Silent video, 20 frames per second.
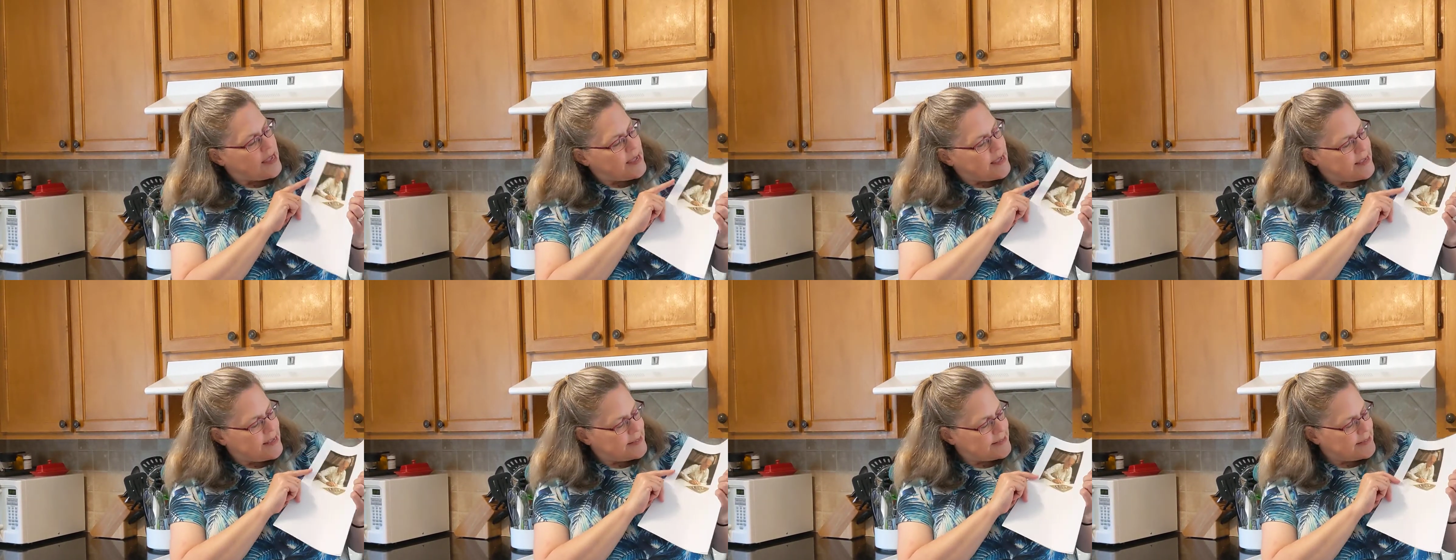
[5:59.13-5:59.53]

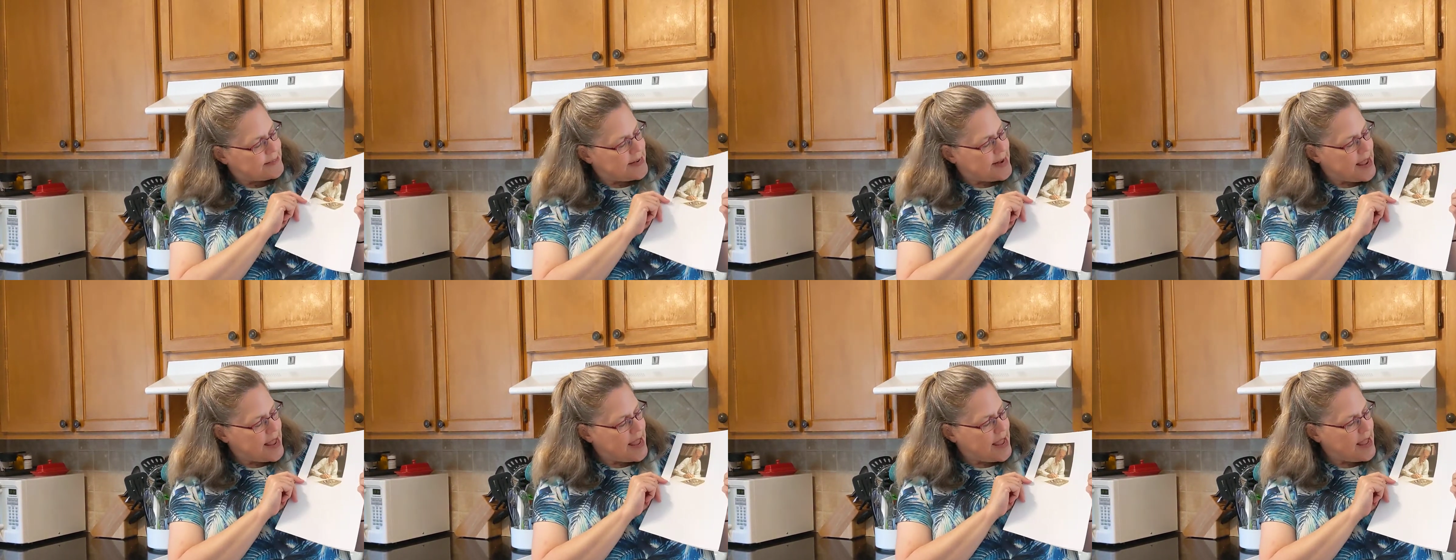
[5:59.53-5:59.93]
His
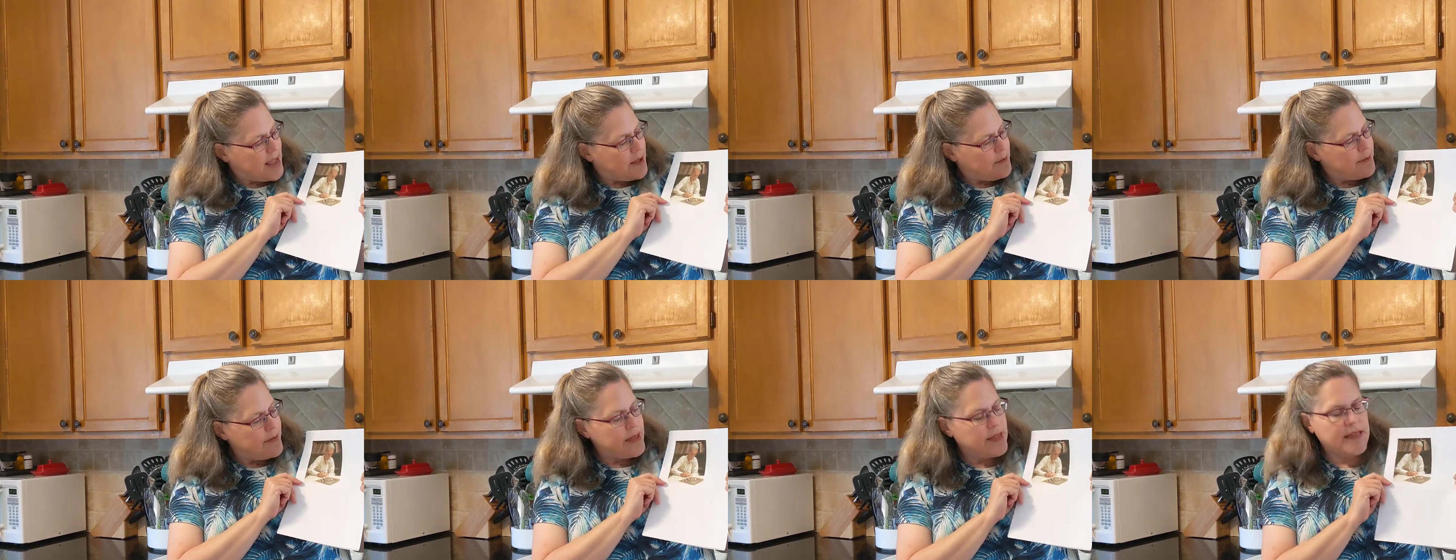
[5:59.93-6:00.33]

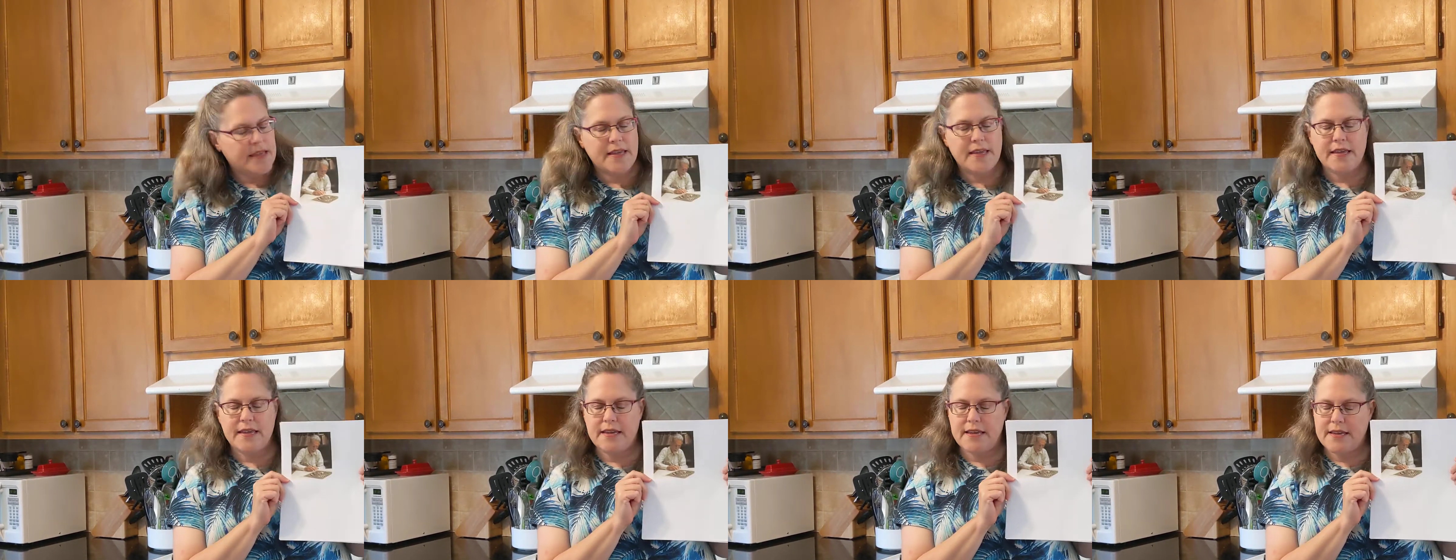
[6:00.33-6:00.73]
name
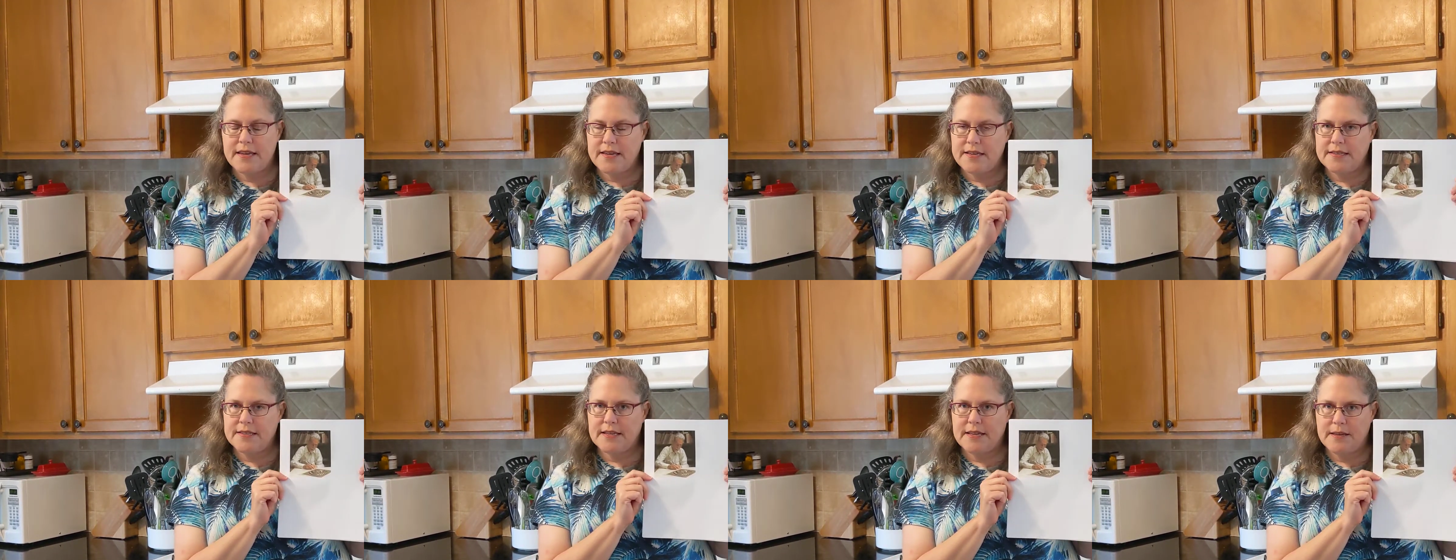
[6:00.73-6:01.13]

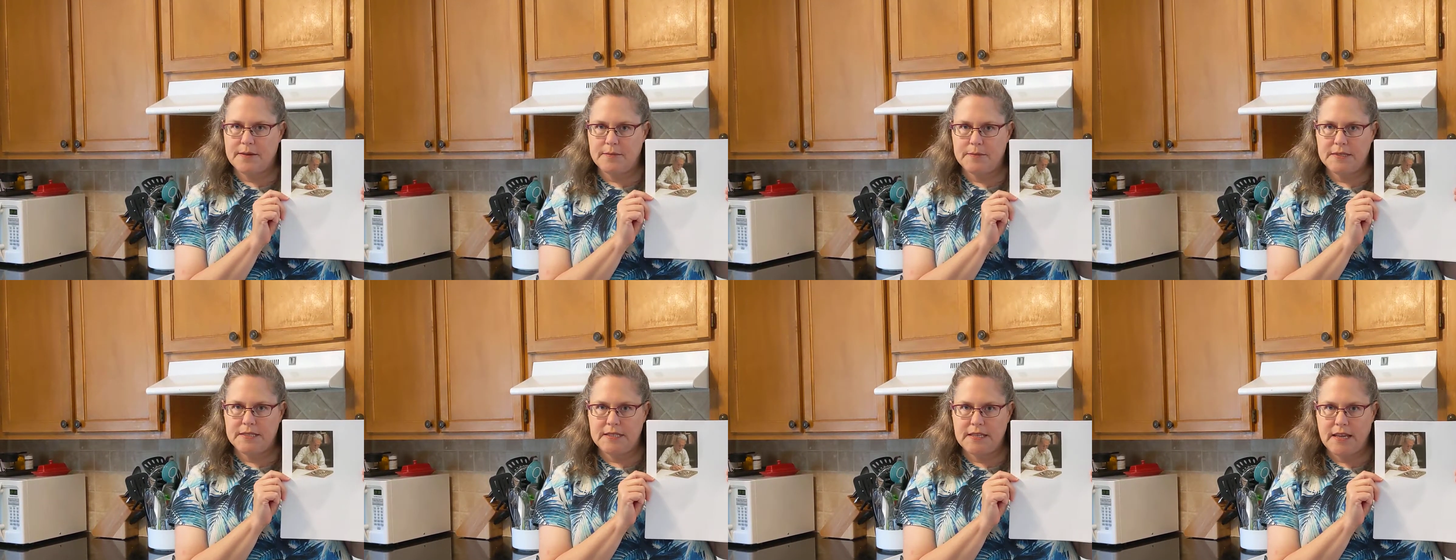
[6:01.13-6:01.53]
is
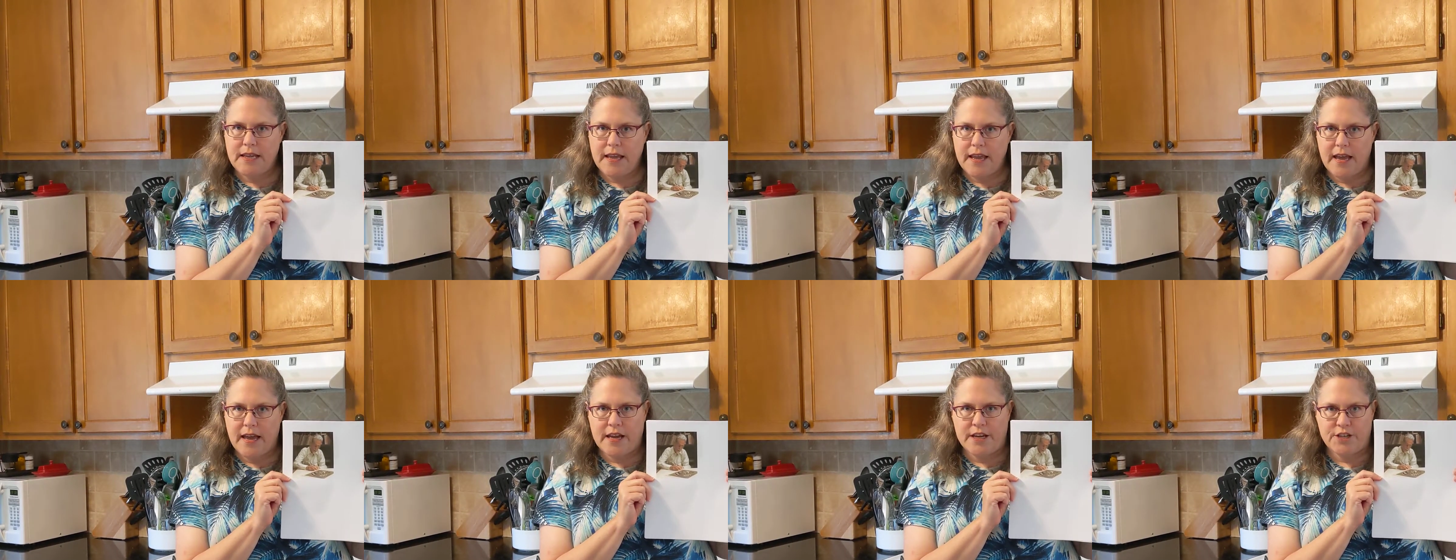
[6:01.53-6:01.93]

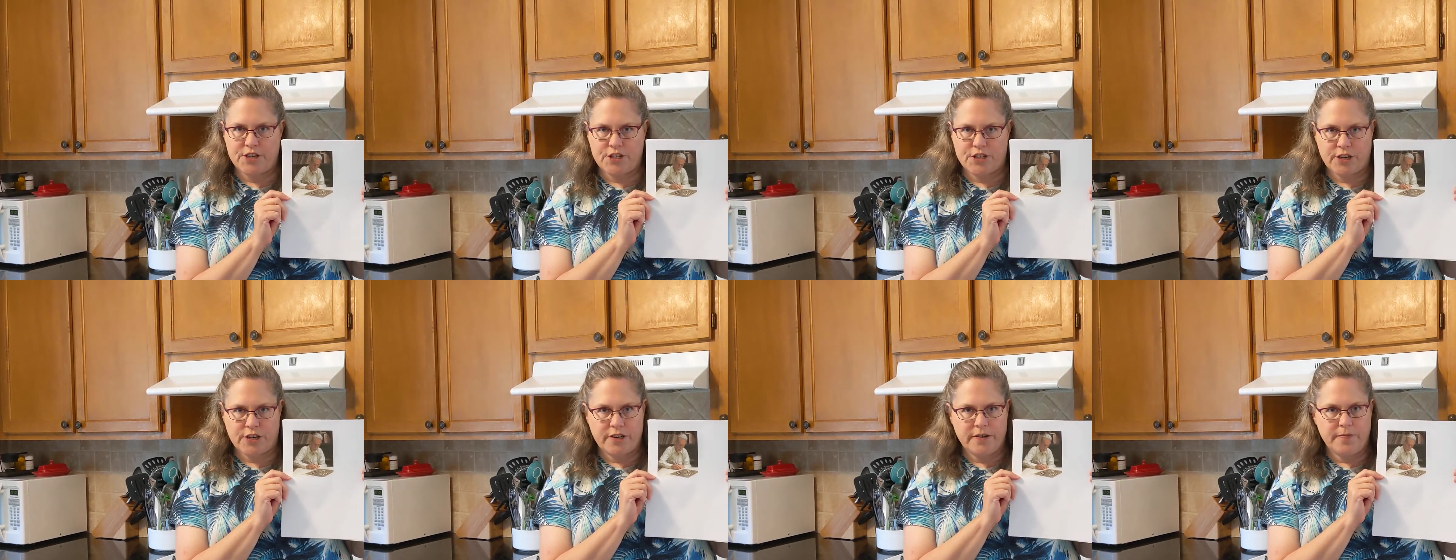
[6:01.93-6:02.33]
M.C.
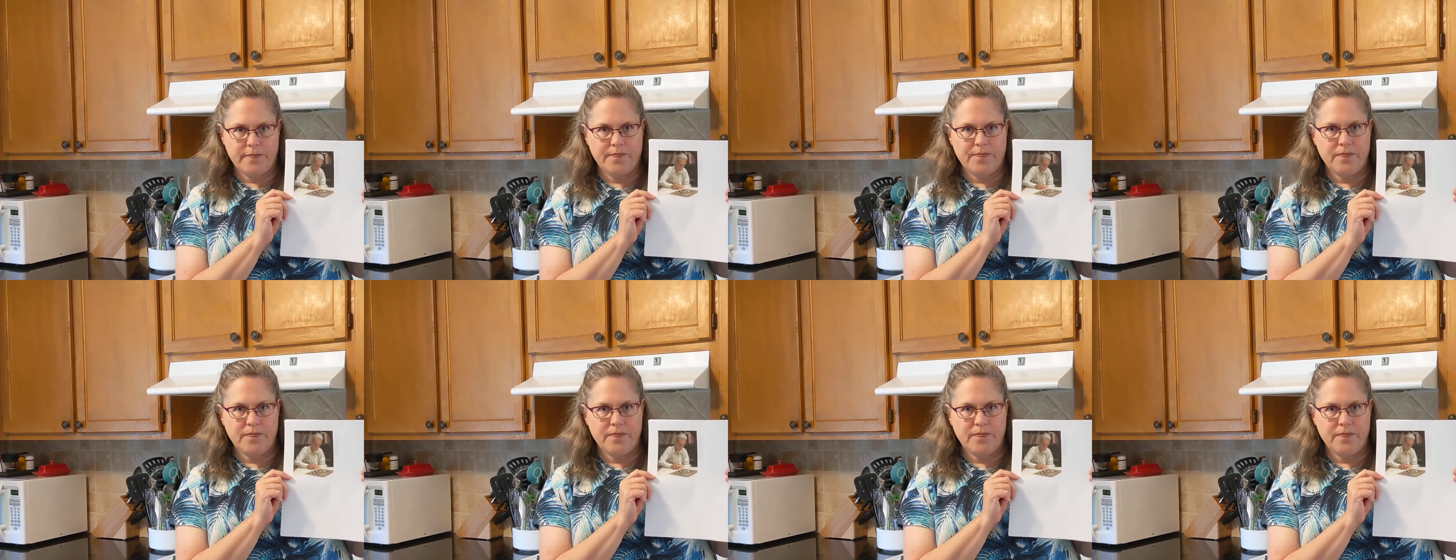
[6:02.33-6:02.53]
Escher.